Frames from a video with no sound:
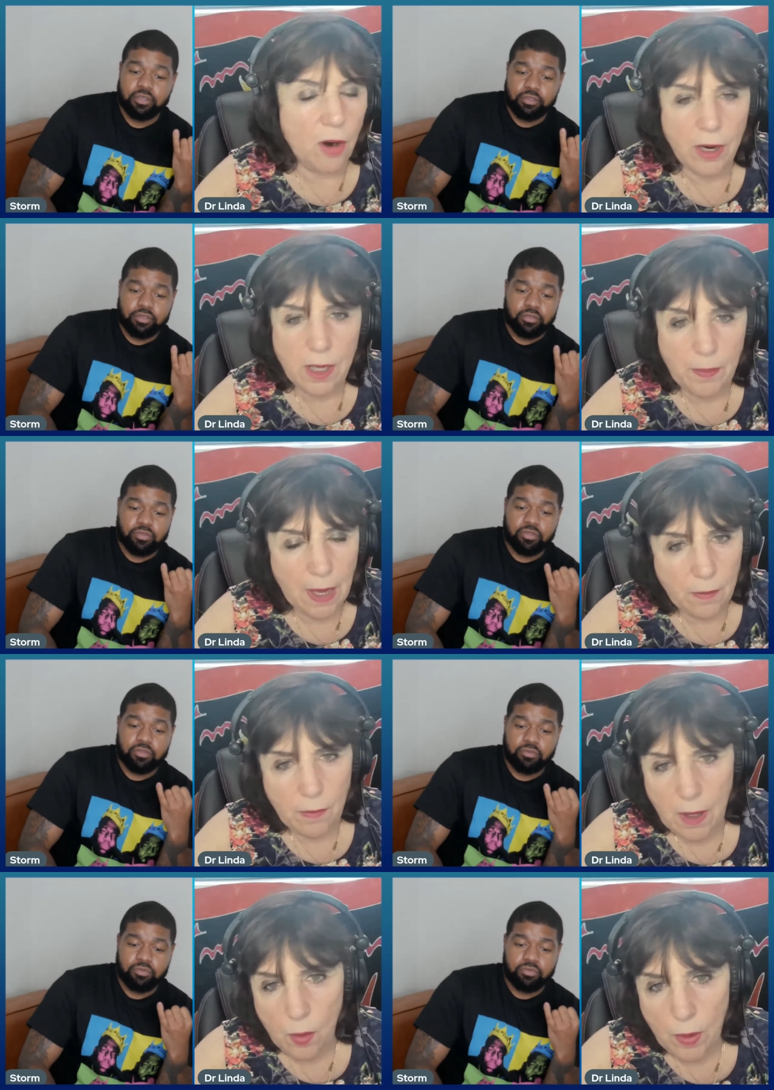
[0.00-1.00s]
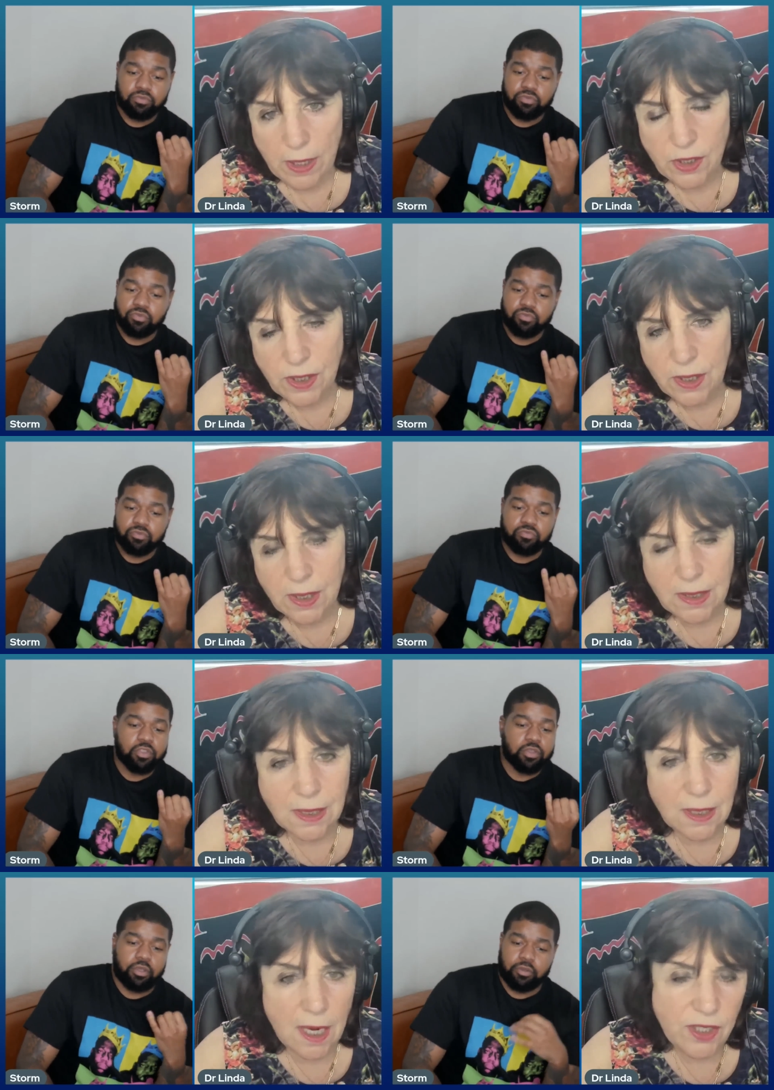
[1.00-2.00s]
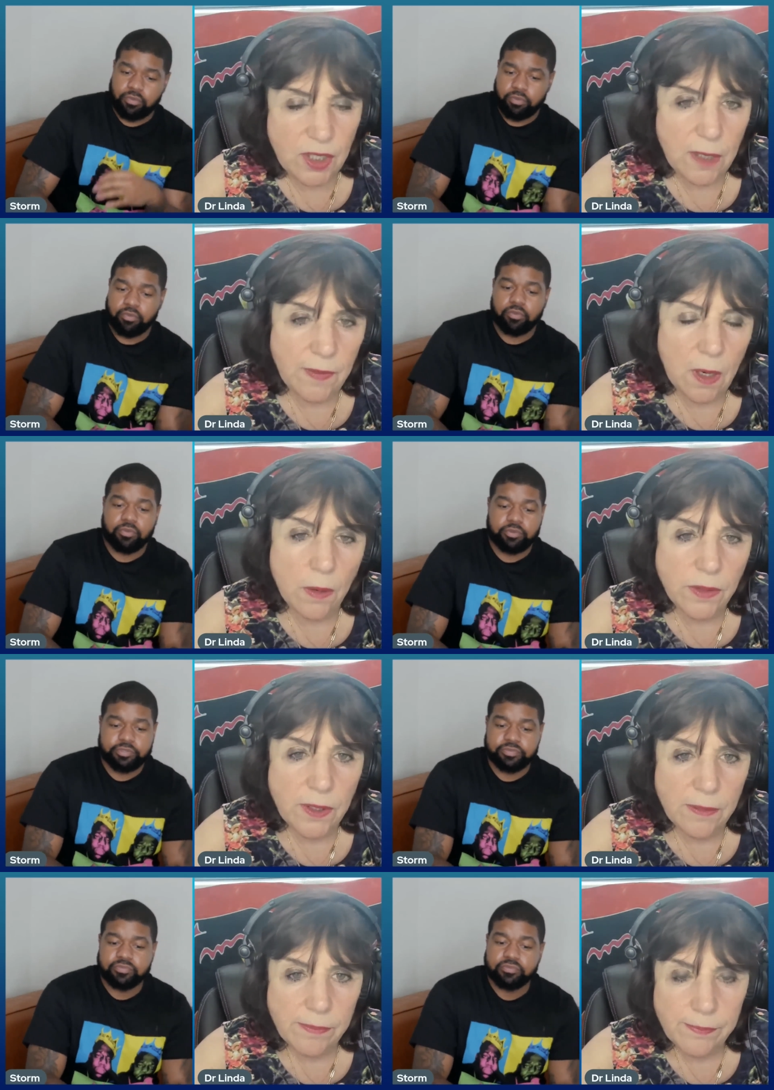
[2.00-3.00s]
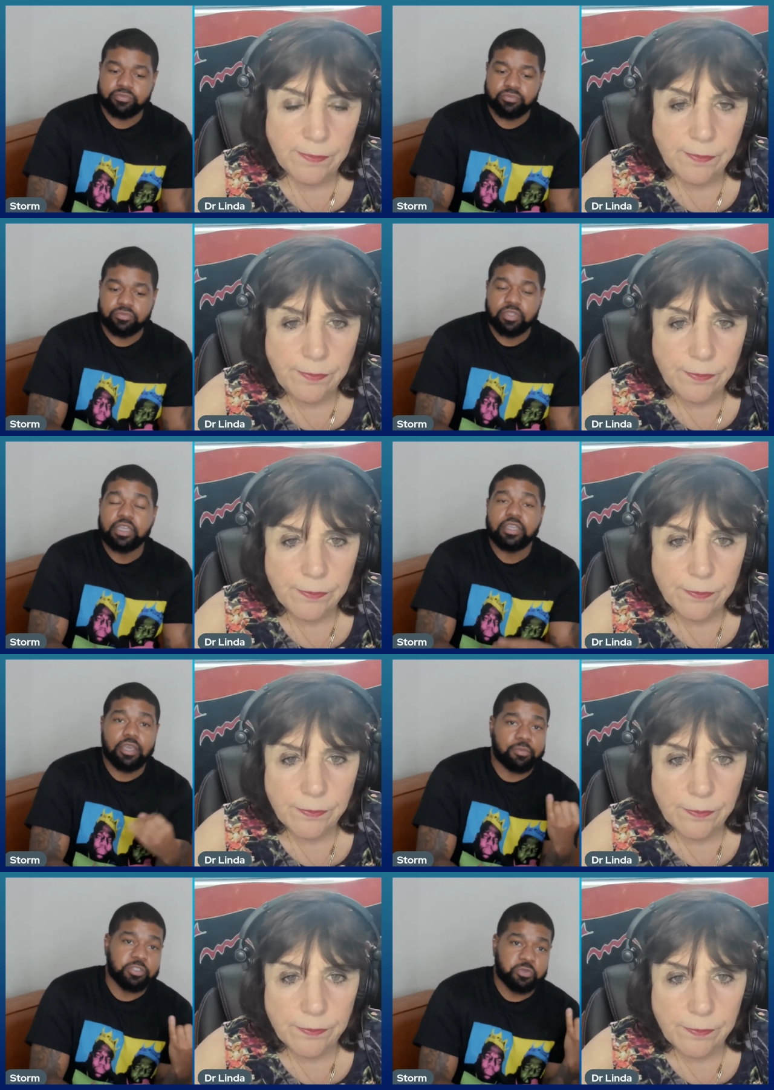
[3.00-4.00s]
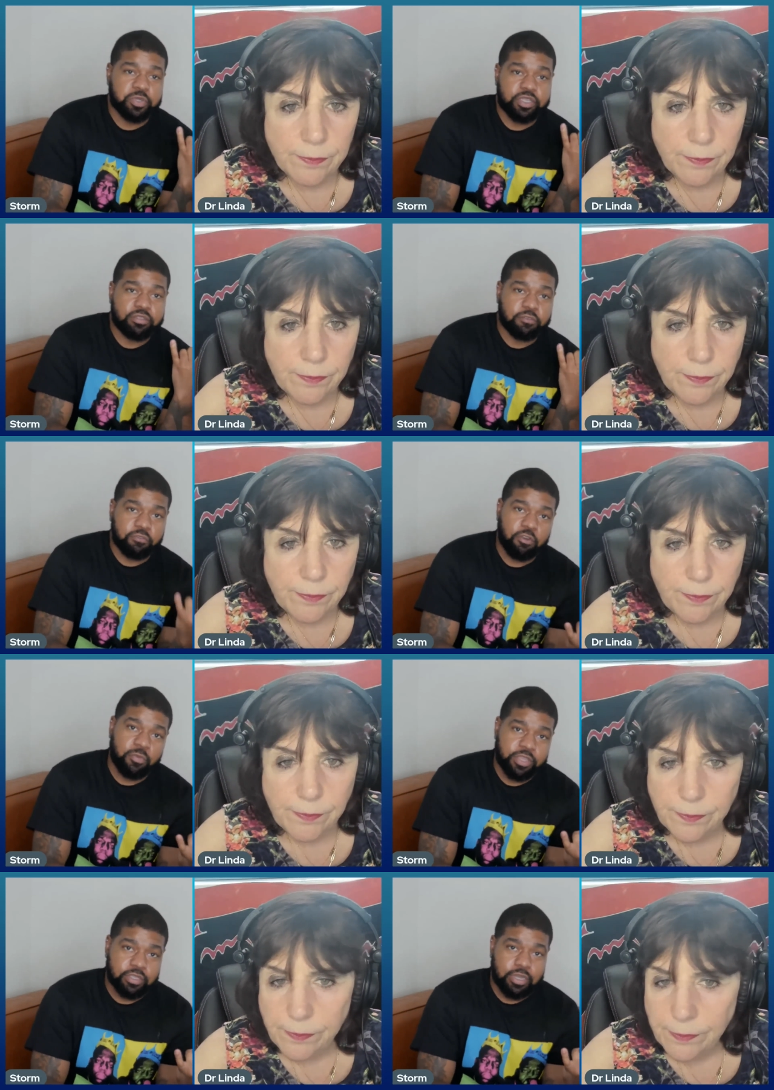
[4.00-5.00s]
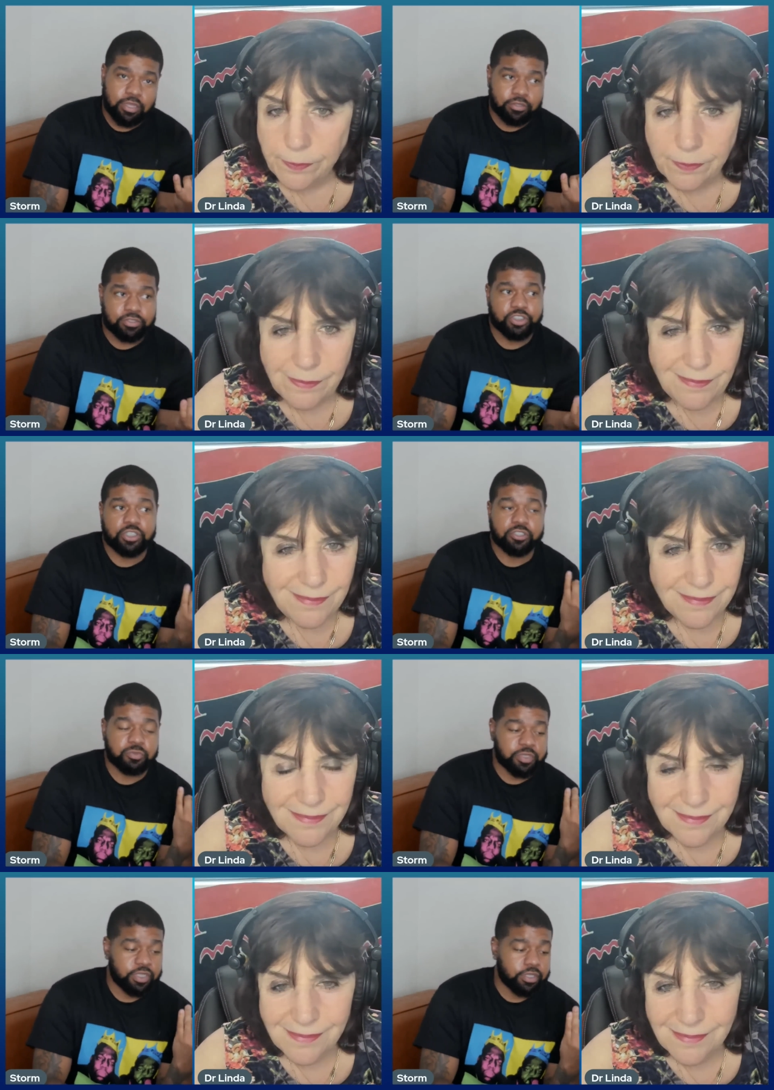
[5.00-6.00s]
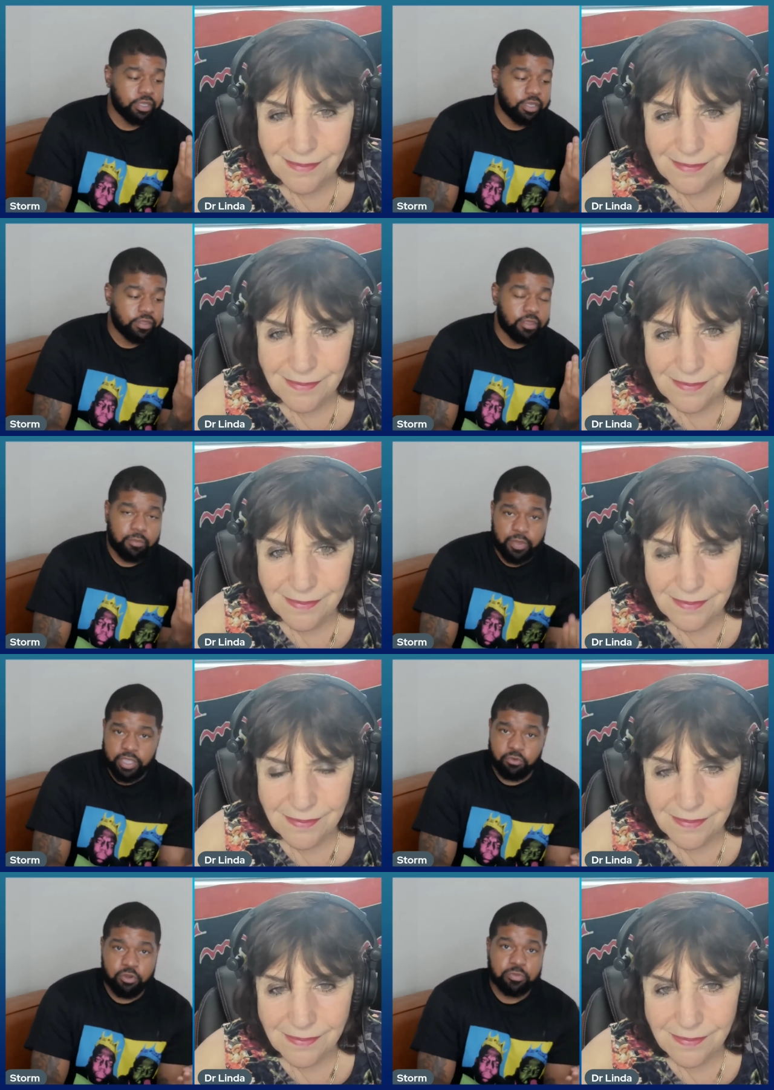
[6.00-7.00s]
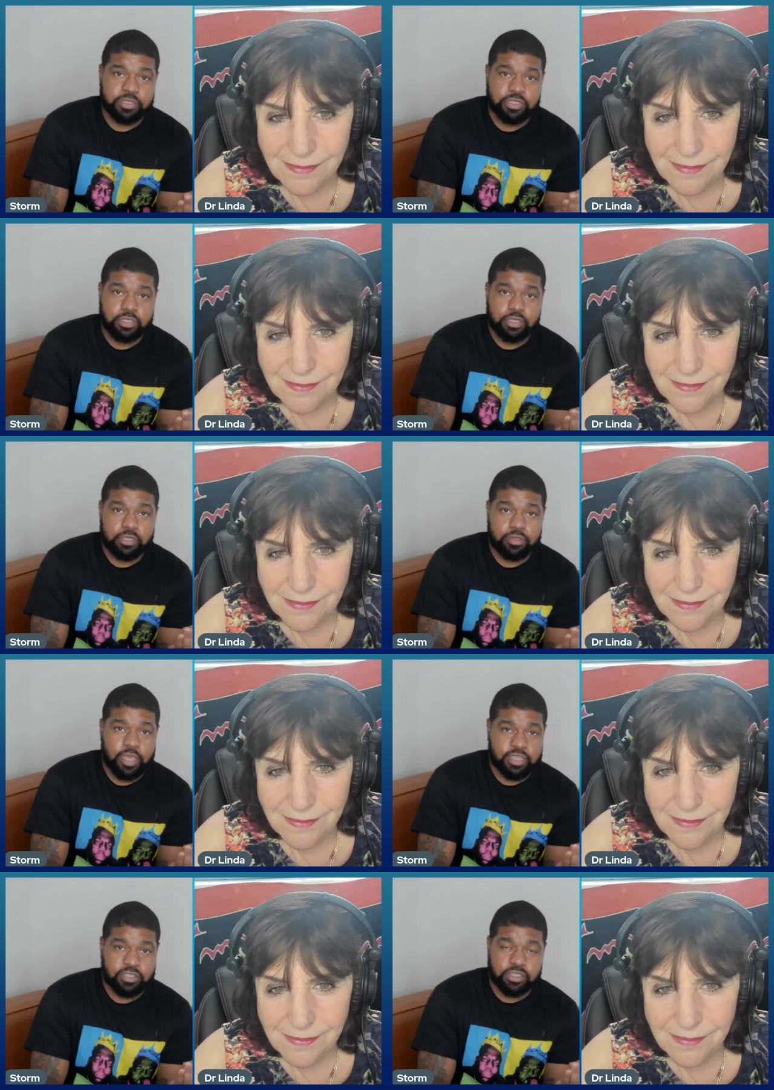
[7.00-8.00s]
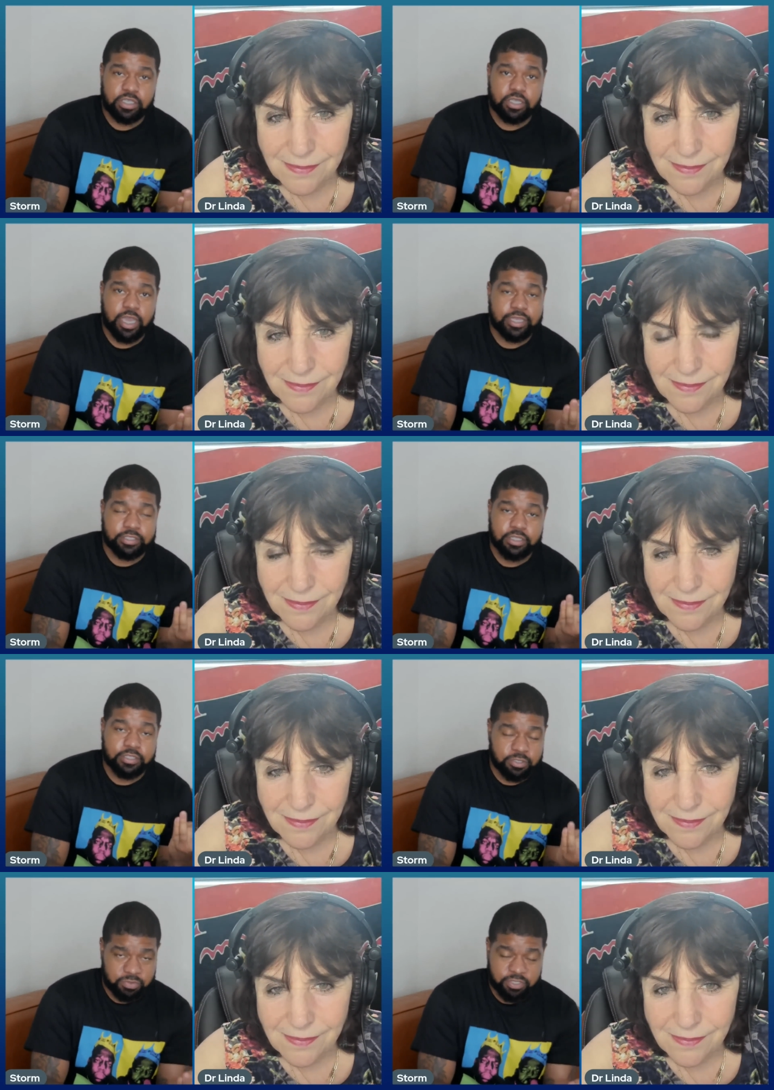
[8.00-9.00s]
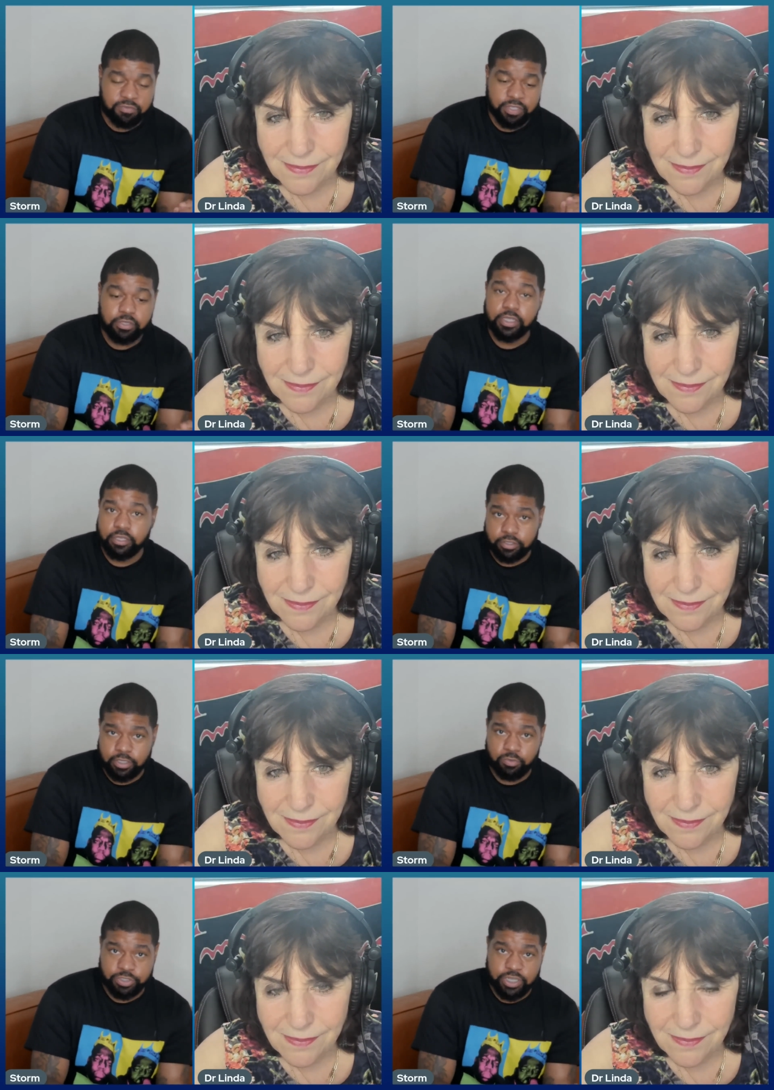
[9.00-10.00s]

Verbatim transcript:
Speaker 1: Cardi back right away. She's
Speaker 2: going to no. deny she even owes it. Yeah, between the four million dollar judgment, the bankruptcy that she has done some stuff illegally, which now